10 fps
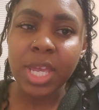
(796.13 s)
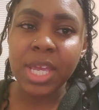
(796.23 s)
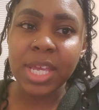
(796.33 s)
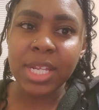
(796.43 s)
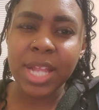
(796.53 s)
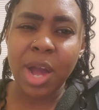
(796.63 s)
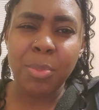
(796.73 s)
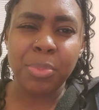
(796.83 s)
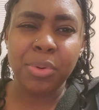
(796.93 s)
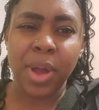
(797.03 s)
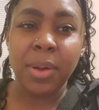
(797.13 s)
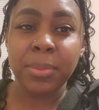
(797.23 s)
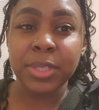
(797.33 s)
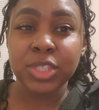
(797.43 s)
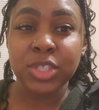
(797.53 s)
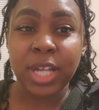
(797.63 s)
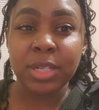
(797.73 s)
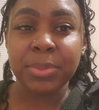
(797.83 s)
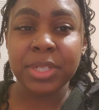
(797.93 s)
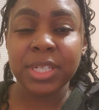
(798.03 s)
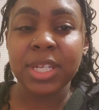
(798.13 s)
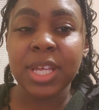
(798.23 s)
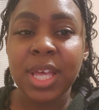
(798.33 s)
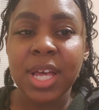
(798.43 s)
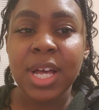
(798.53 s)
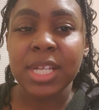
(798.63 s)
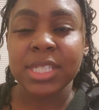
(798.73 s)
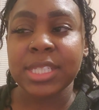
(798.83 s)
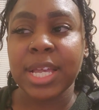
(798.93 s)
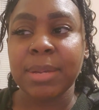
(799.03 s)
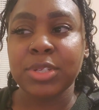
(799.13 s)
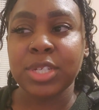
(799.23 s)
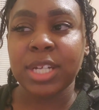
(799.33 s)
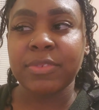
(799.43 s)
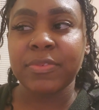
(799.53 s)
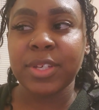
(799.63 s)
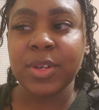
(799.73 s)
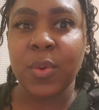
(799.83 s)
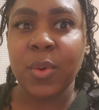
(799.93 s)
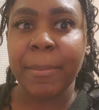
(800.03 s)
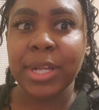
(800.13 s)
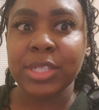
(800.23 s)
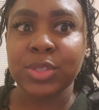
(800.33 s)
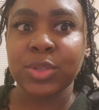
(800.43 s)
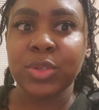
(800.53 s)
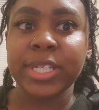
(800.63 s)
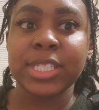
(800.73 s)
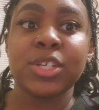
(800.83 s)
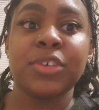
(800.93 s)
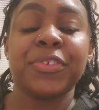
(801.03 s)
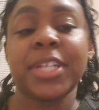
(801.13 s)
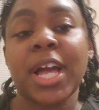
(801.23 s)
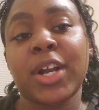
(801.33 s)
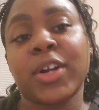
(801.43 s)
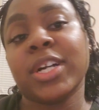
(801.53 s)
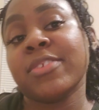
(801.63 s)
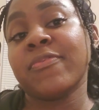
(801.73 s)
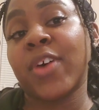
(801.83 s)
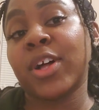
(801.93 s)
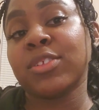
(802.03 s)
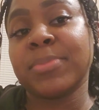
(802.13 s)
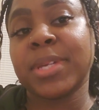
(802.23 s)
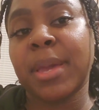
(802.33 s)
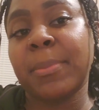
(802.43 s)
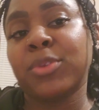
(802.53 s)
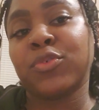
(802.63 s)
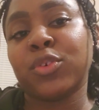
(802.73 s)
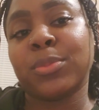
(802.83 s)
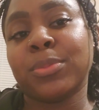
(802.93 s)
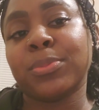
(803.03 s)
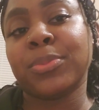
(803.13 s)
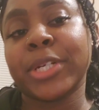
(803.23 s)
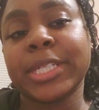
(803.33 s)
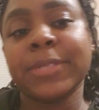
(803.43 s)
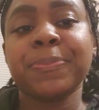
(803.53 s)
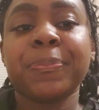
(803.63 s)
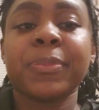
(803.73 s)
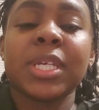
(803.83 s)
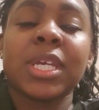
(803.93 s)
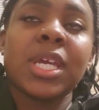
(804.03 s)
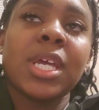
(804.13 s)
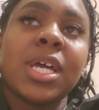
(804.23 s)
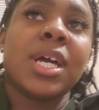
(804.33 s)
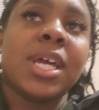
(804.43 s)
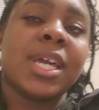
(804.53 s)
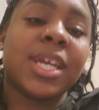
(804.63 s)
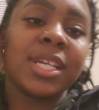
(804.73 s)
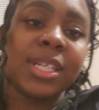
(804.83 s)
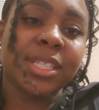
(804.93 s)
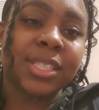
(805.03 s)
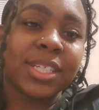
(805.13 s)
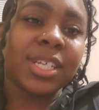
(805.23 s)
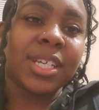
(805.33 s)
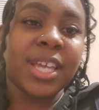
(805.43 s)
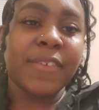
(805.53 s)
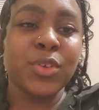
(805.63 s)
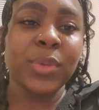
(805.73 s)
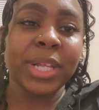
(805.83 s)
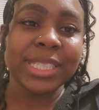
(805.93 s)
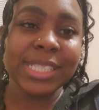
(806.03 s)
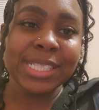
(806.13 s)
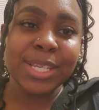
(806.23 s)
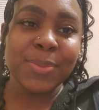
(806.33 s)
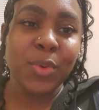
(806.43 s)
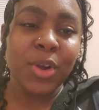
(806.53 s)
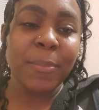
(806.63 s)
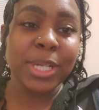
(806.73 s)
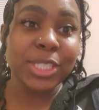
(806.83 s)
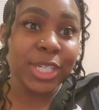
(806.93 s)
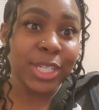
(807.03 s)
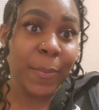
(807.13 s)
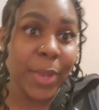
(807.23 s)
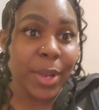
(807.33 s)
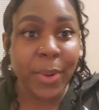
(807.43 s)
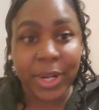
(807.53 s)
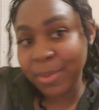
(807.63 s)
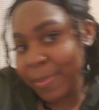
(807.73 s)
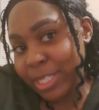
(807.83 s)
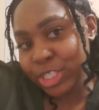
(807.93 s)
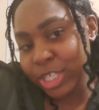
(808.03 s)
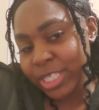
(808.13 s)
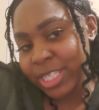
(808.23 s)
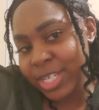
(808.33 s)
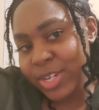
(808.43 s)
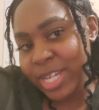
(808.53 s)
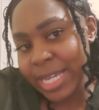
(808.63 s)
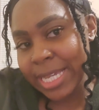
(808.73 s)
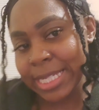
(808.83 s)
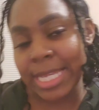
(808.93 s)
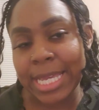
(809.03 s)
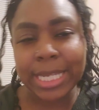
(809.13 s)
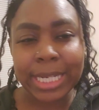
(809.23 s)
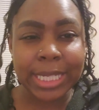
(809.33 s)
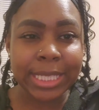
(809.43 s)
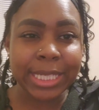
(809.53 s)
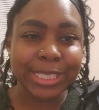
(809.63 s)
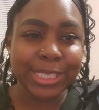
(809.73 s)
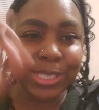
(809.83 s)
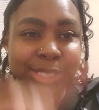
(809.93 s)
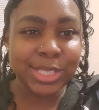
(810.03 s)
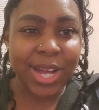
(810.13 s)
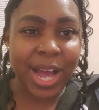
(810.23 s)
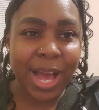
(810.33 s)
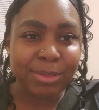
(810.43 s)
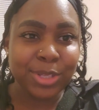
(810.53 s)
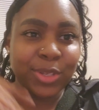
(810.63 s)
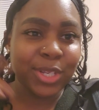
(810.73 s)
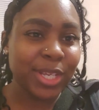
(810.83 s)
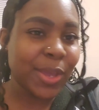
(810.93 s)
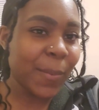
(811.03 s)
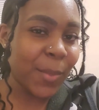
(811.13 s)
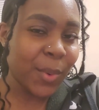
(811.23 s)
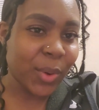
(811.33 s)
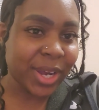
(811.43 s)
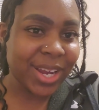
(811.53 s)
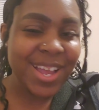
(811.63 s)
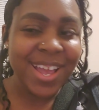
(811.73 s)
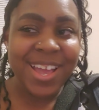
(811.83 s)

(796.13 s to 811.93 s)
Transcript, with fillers: And I'll probably try to put a snapshot of it on my story. So if you're not, go ahead and follow me at Beautiful Brittiney. And if you would like to see more of my journey and be a part of my journey, go ahead and click the subscribe so you can get more